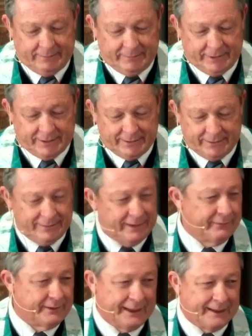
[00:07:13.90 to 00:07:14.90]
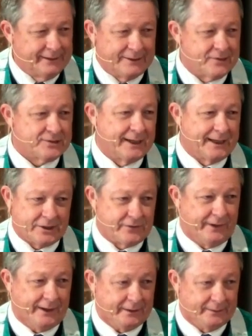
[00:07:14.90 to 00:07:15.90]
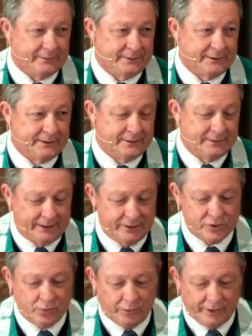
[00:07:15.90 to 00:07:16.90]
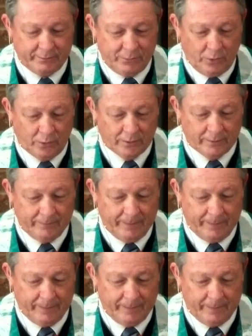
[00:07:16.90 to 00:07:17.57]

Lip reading: But even that didn't satisfy them. They just wanted more.